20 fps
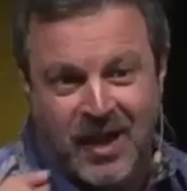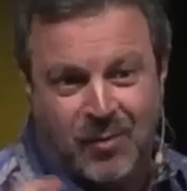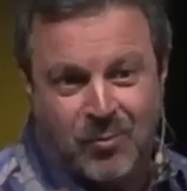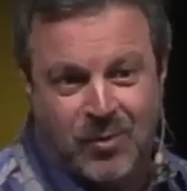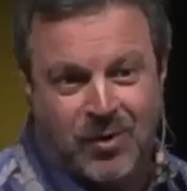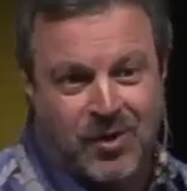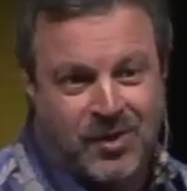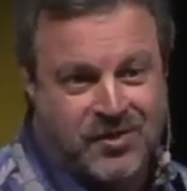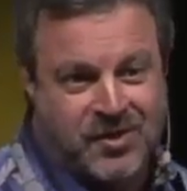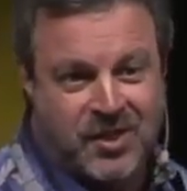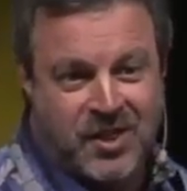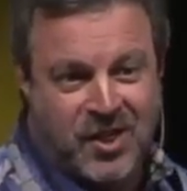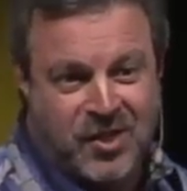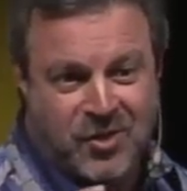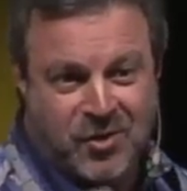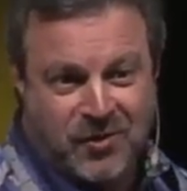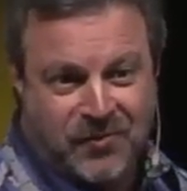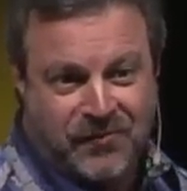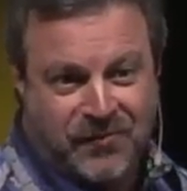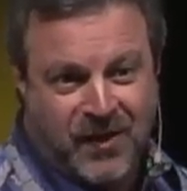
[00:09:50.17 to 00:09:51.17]
that was in
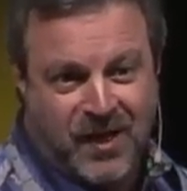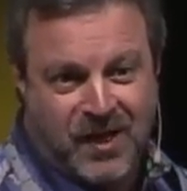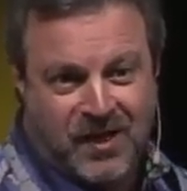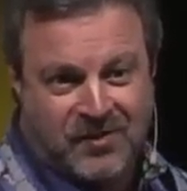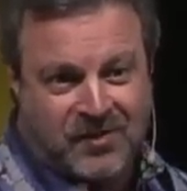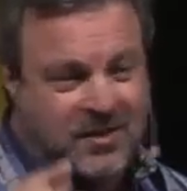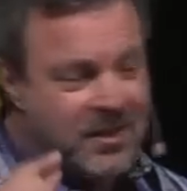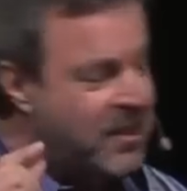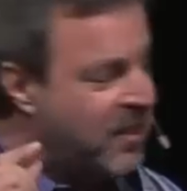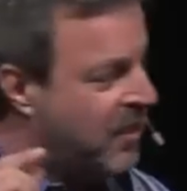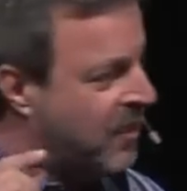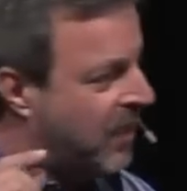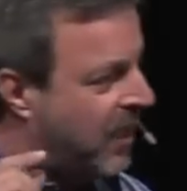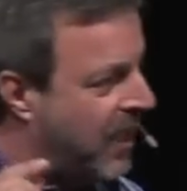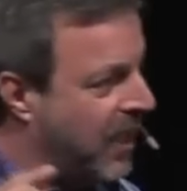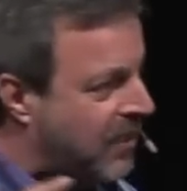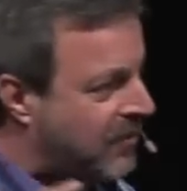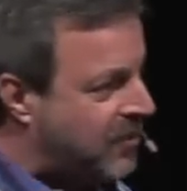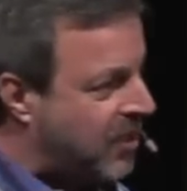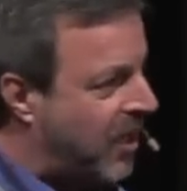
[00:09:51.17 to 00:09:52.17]
your face,
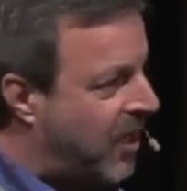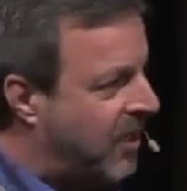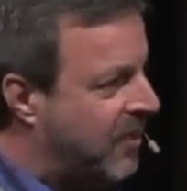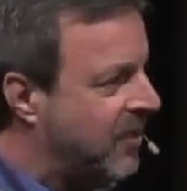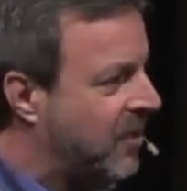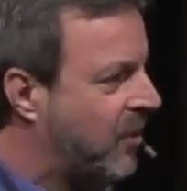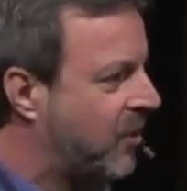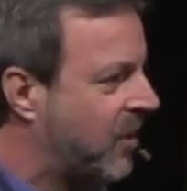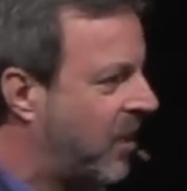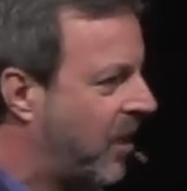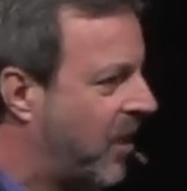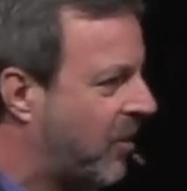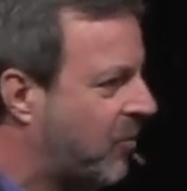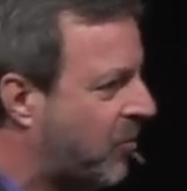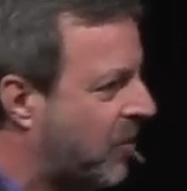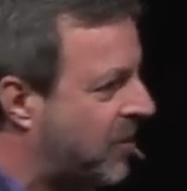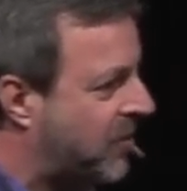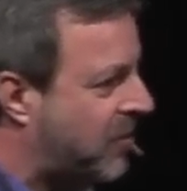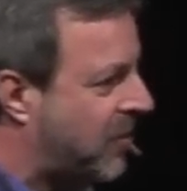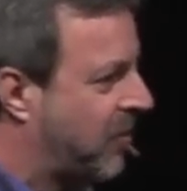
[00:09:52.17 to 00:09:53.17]
anti, you know, uh,
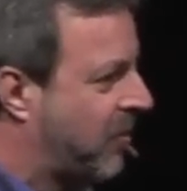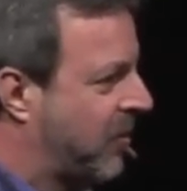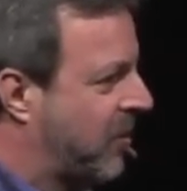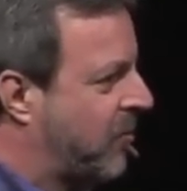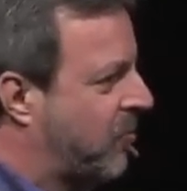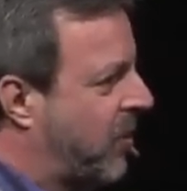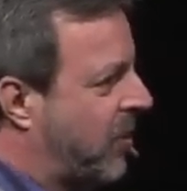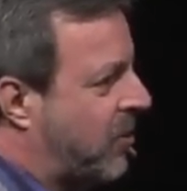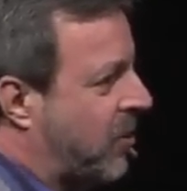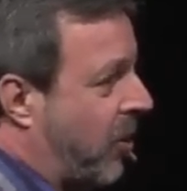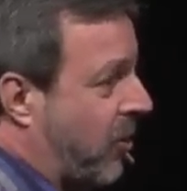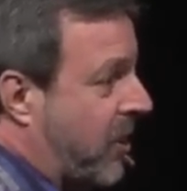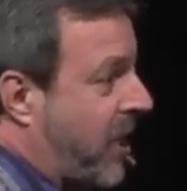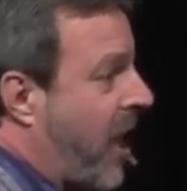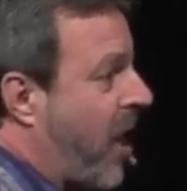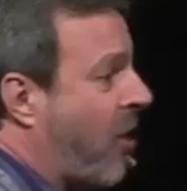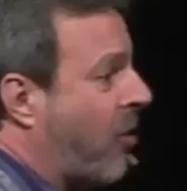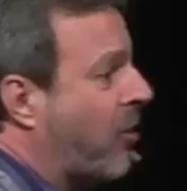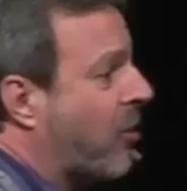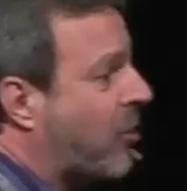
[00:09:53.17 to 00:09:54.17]
what, what do you call it,
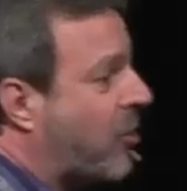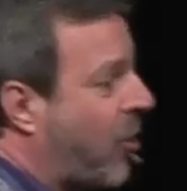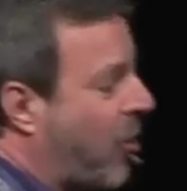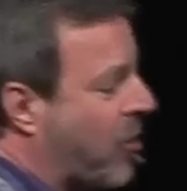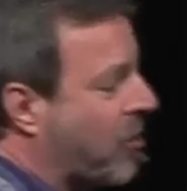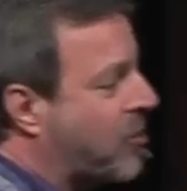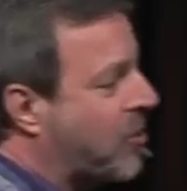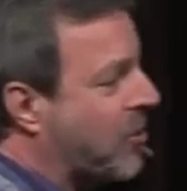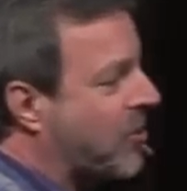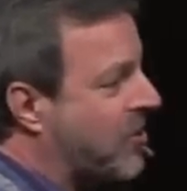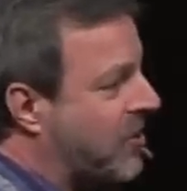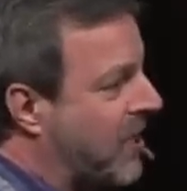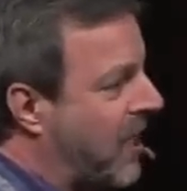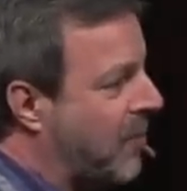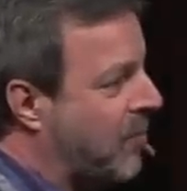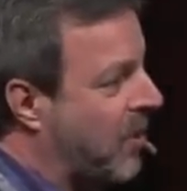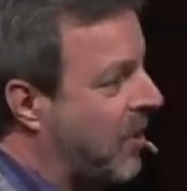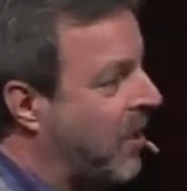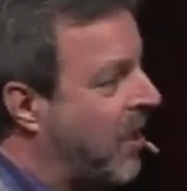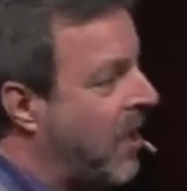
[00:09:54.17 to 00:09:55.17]
counterculture
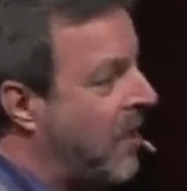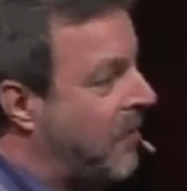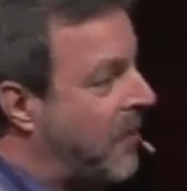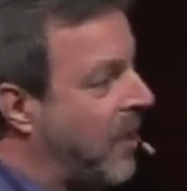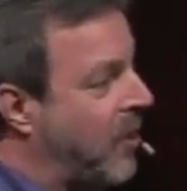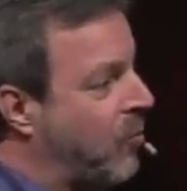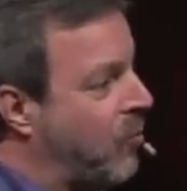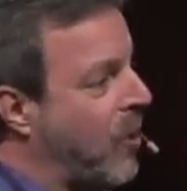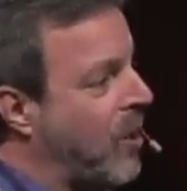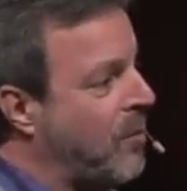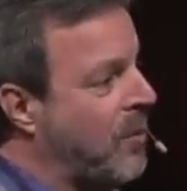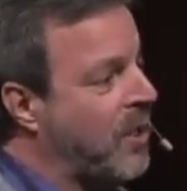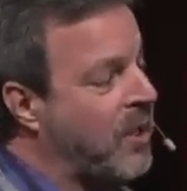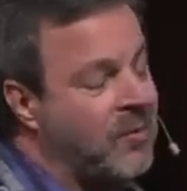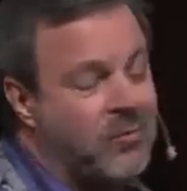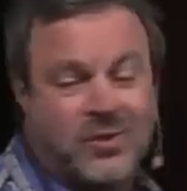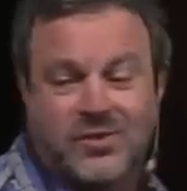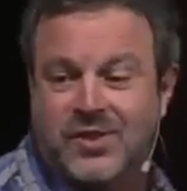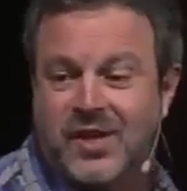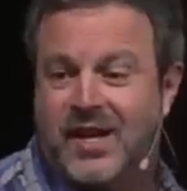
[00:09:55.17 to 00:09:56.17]
statement that a
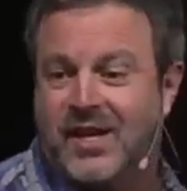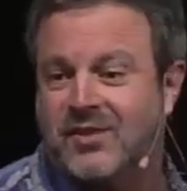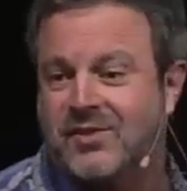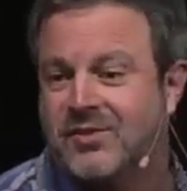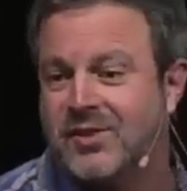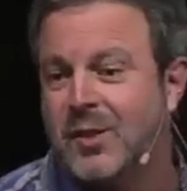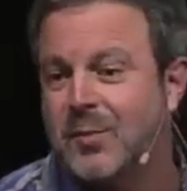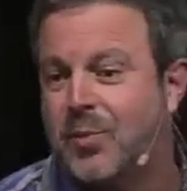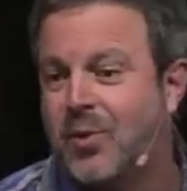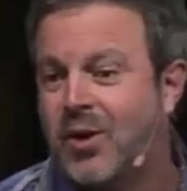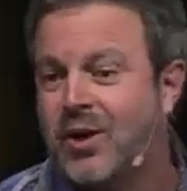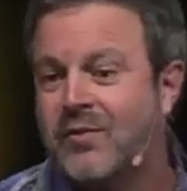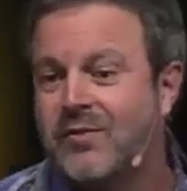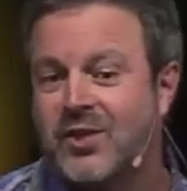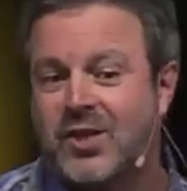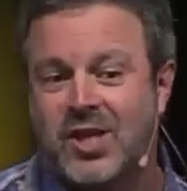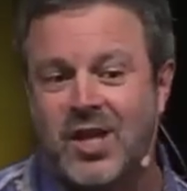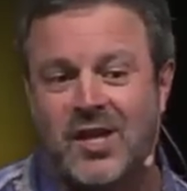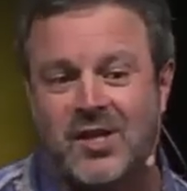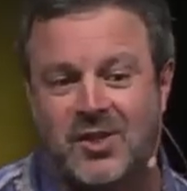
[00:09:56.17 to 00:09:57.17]
woman was actually part of
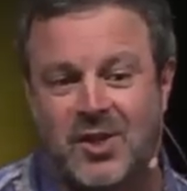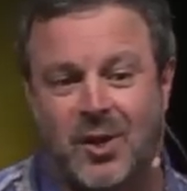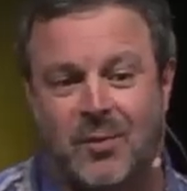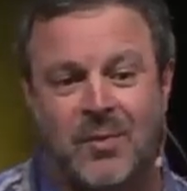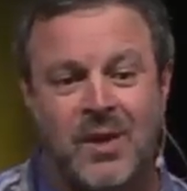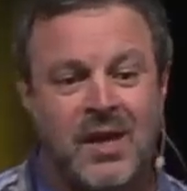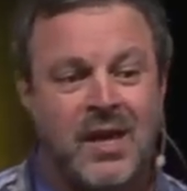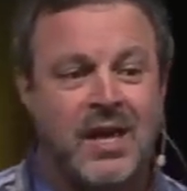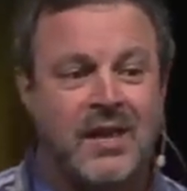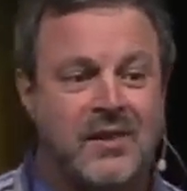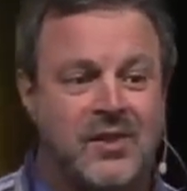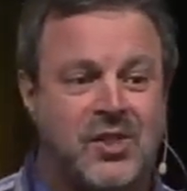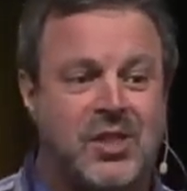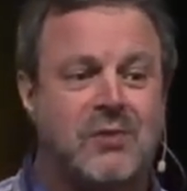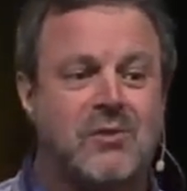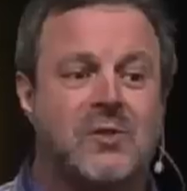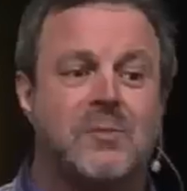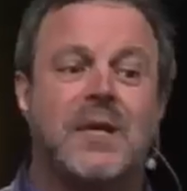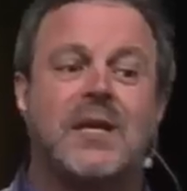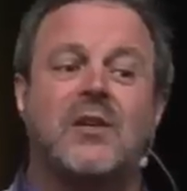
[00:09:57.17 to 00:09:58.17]
the kingdom and that
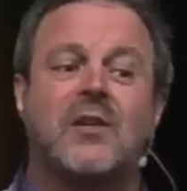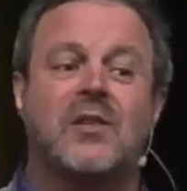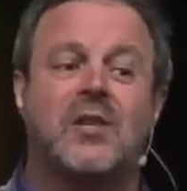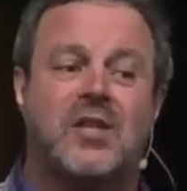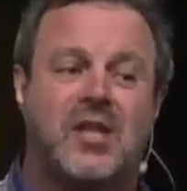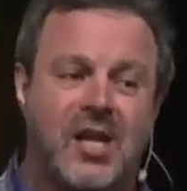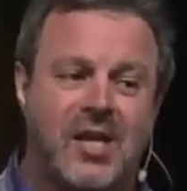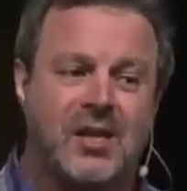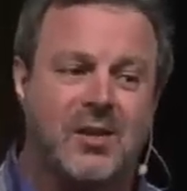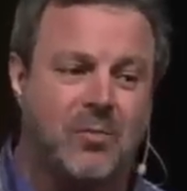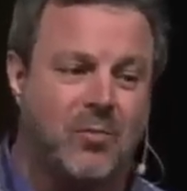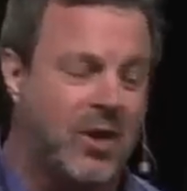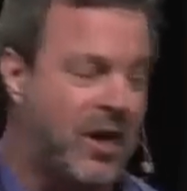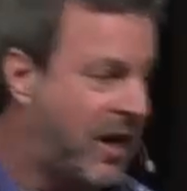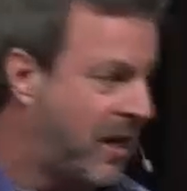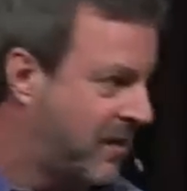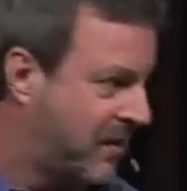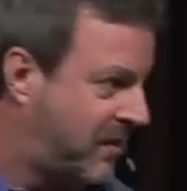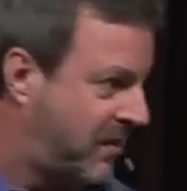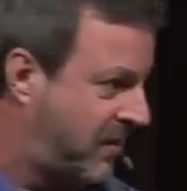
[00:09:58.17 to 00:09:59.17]
she was making the kingdom
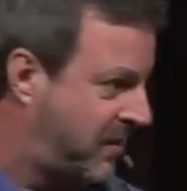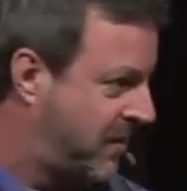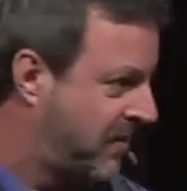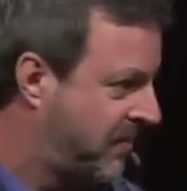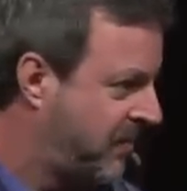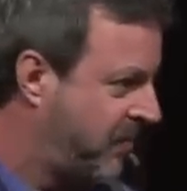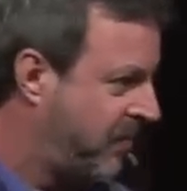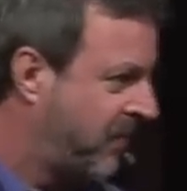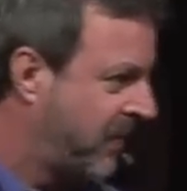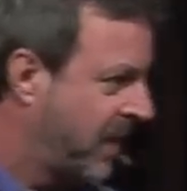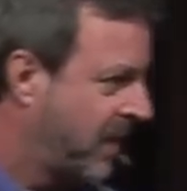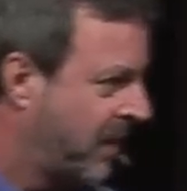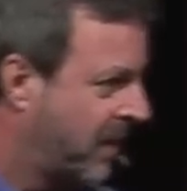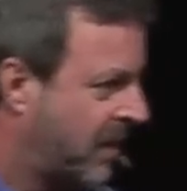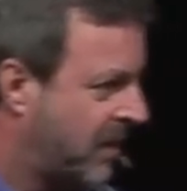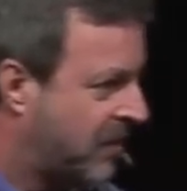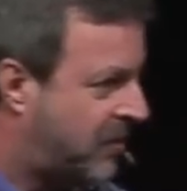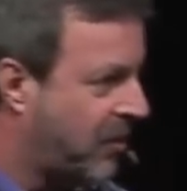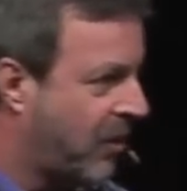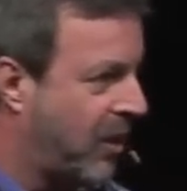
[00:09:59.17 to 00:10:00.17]
rise.
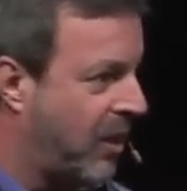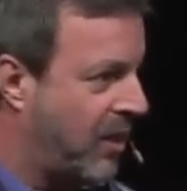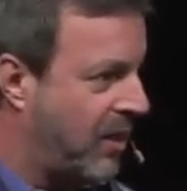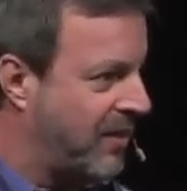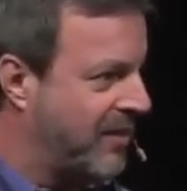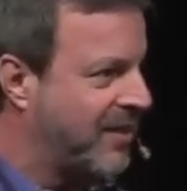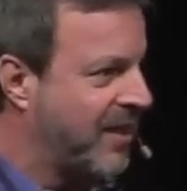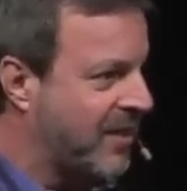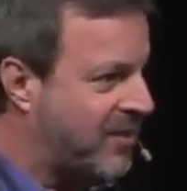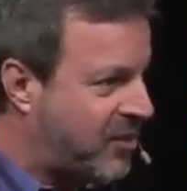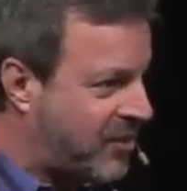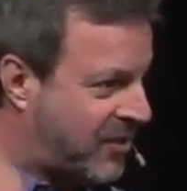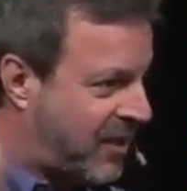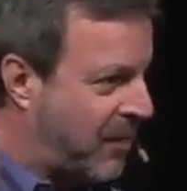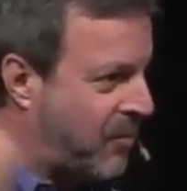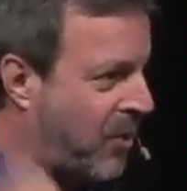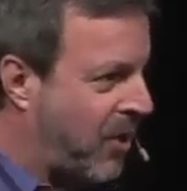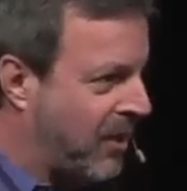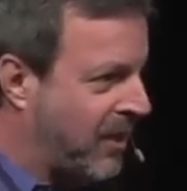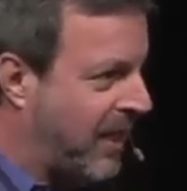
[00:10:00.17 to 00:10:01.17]
So, uh, yes,
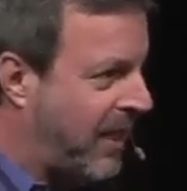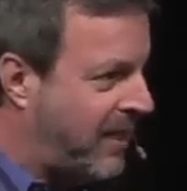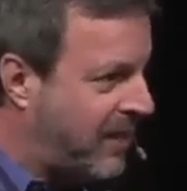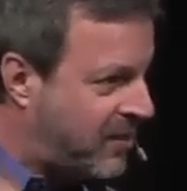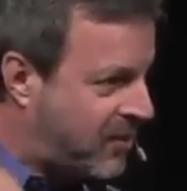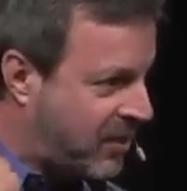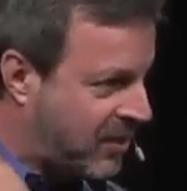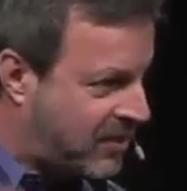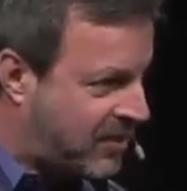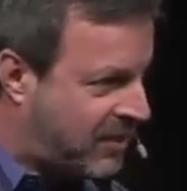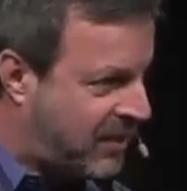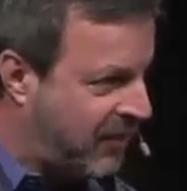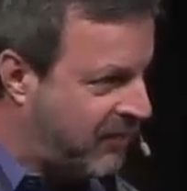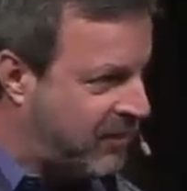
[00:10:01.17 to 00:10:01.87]
come on, ladies, just